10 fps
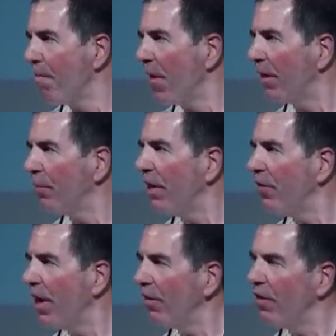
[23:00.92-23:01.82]
Now, the
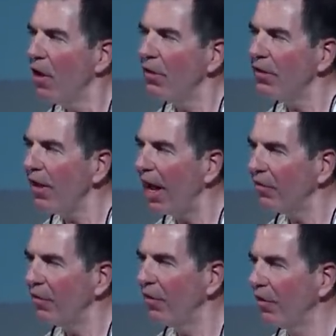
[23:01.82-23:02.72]
reason I know it's
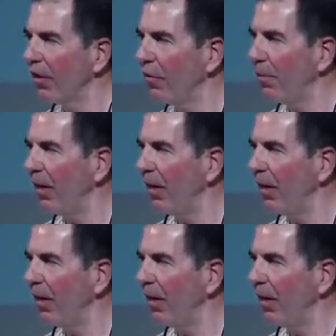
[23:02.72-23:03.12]
external is